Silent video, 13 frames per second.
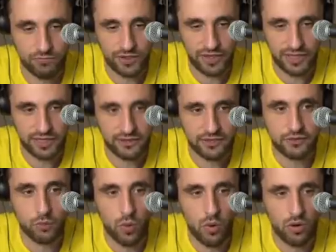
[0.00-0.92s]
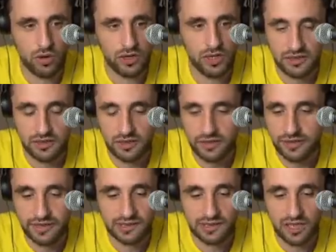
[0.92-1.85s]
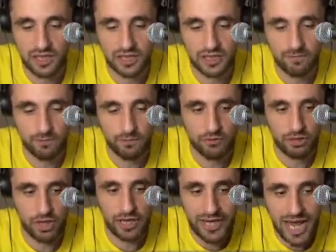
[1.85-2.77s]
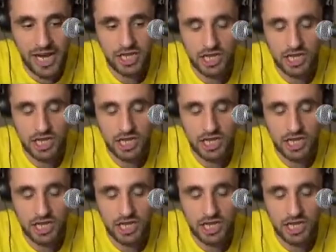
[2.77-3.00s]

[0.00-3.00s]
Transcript: Like, this war is not an action